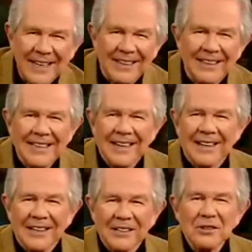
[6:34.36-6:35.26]

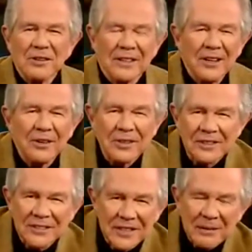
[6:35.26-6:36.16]
anyhow, you can go
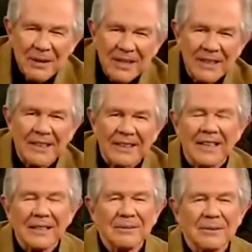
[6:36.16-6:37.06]
to
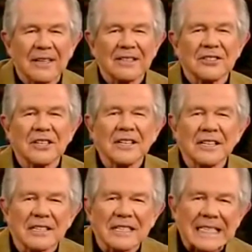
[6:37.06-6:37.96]
cbn.com, take
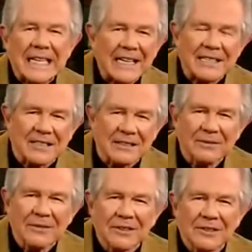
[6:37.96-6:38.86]
Jillian's test
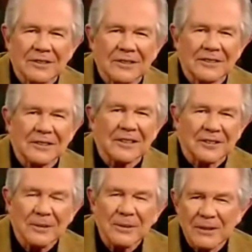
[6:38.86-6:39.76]
to
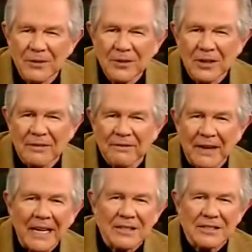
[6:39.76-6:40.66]
determine if you're a
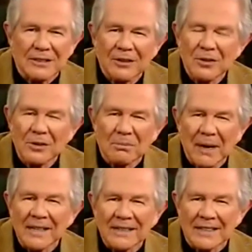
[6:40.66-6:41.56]
fast, slow, or
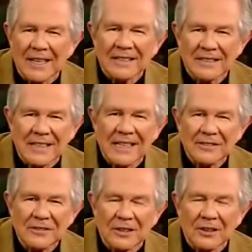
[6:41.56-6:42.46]
balanced
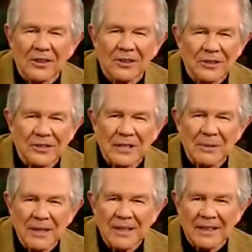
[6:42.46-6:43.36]
oxidizer. You can log on to
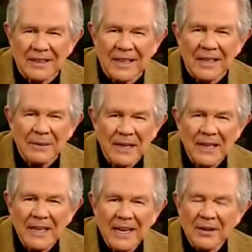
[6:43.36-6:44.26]
cbn.com.
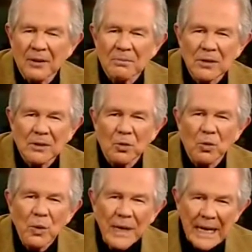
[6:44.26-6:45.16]
And her book,
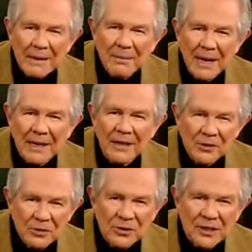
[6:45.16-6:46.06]
Winning by
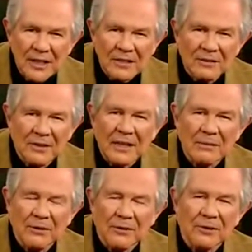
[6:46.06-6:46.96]
Losing, is
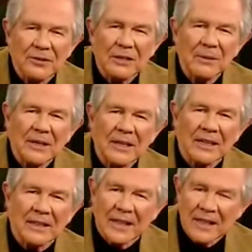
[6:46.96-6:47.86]
available through
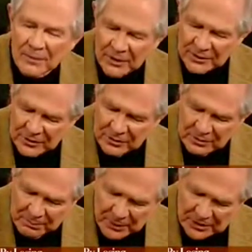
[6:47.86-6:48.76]
cbn.com and also